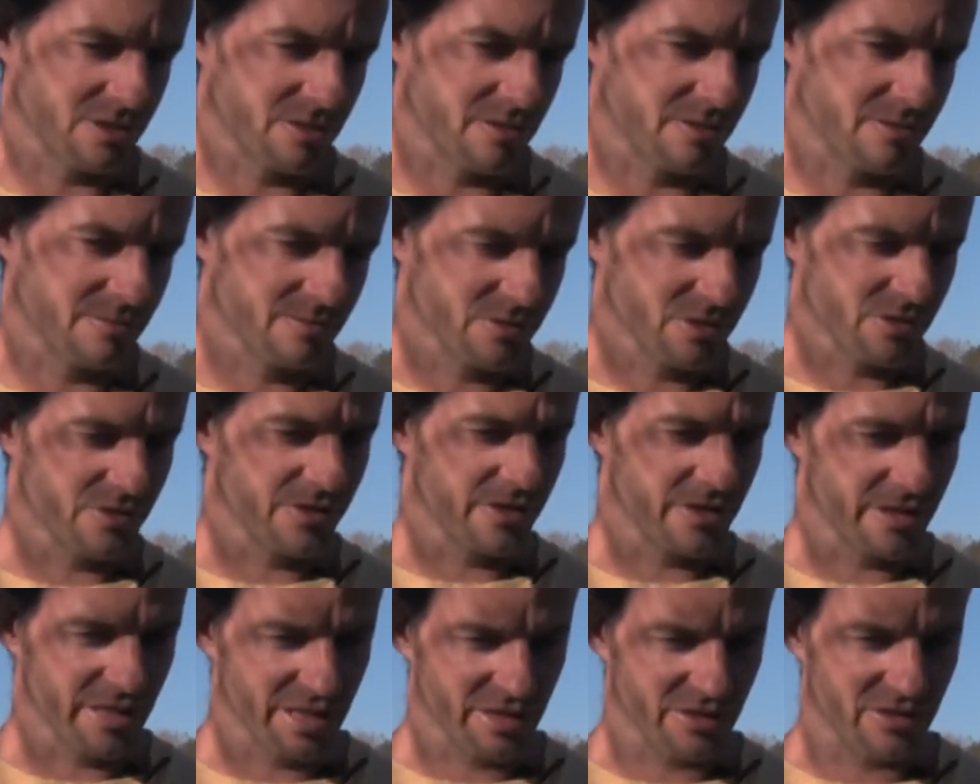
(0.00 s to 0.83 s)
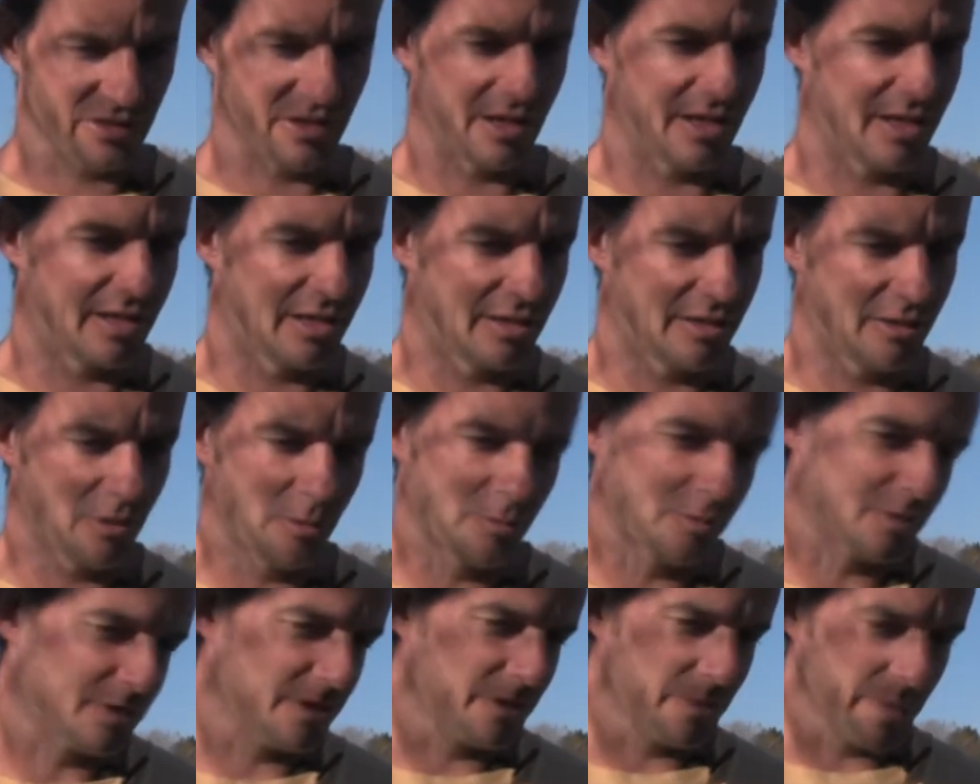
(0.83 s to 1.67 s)
So very excited.
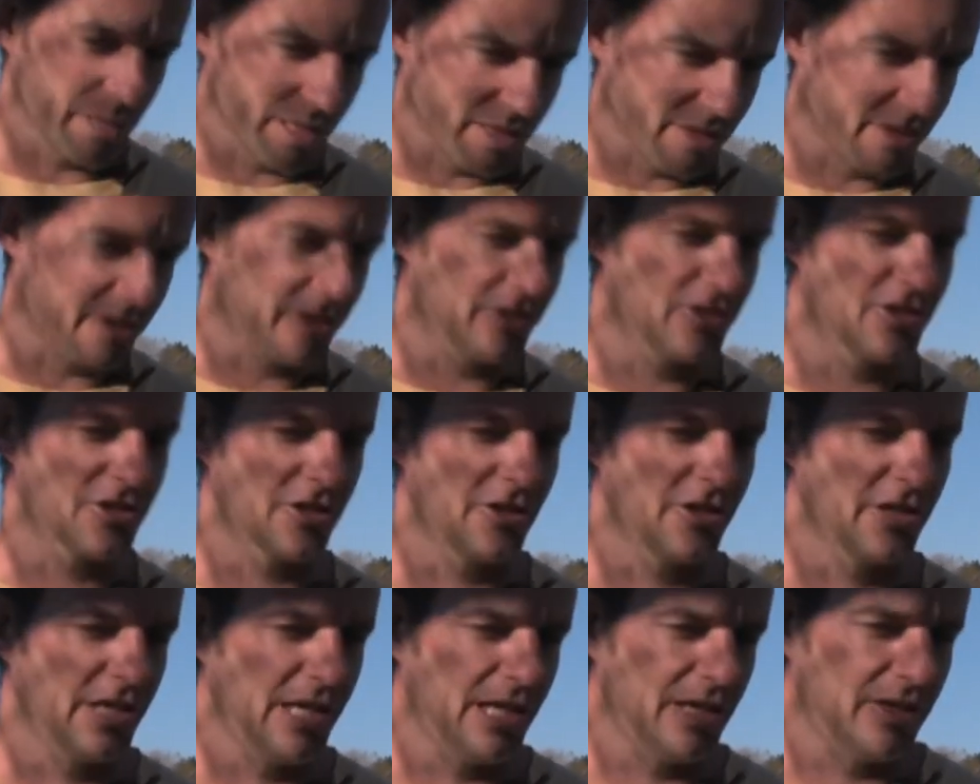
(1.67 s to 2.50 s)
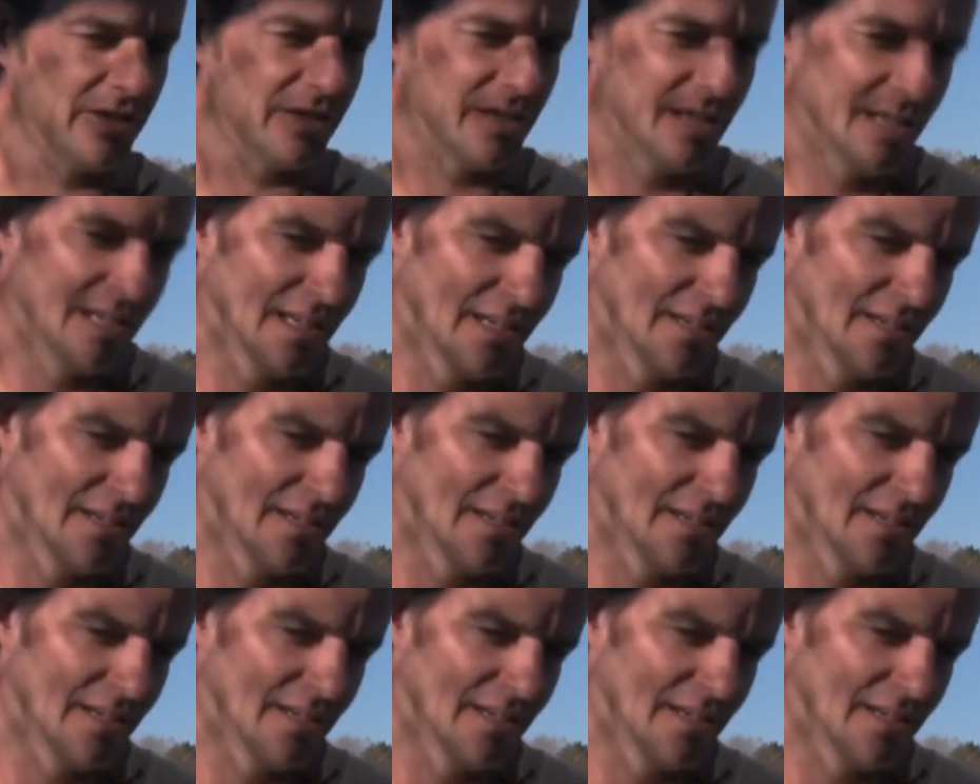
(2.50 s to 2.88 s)
Hopefully we get a good turnout.